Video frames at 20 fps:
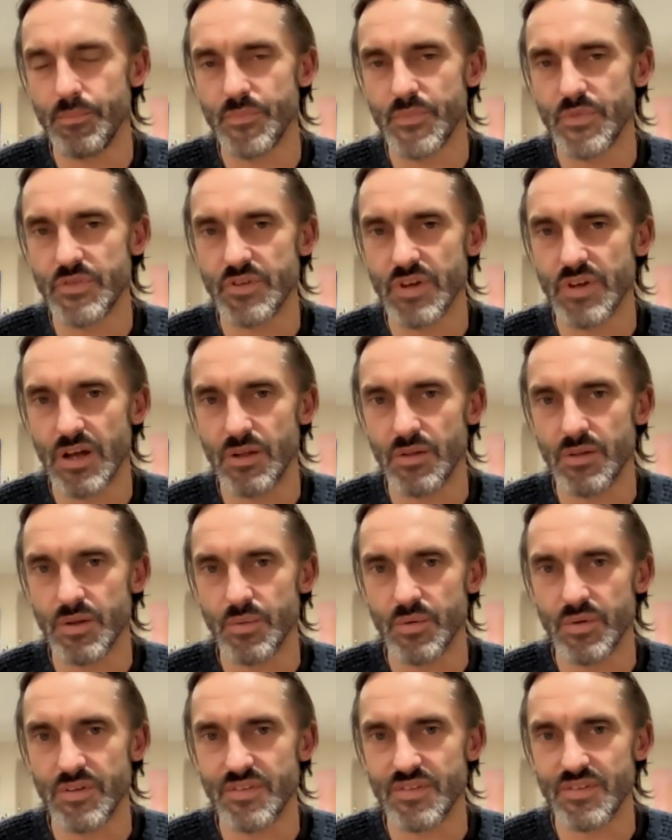So it
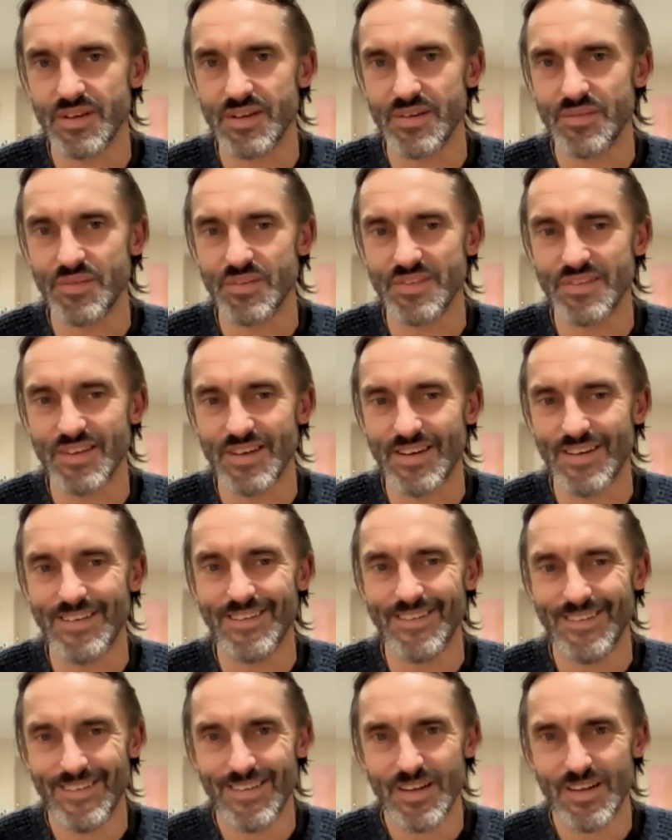was the
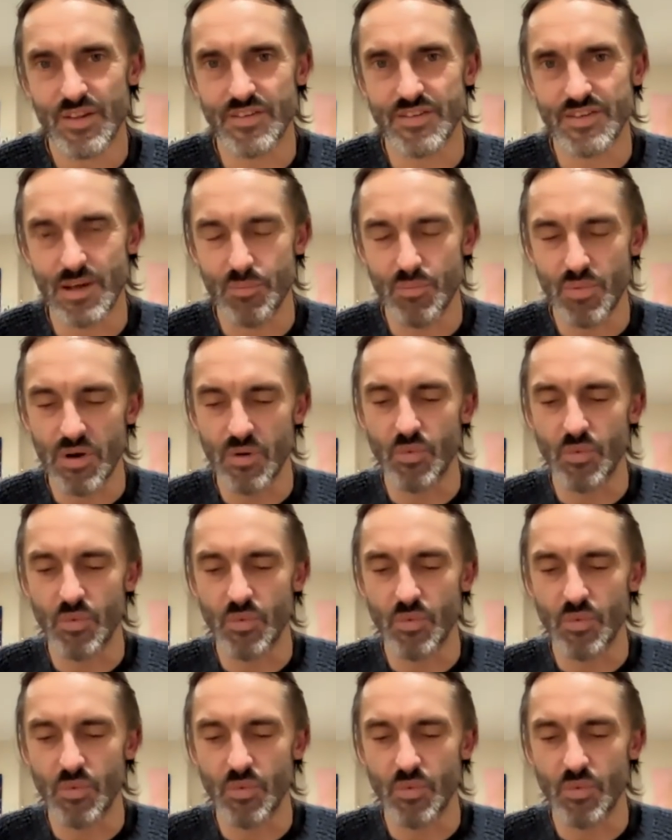Temple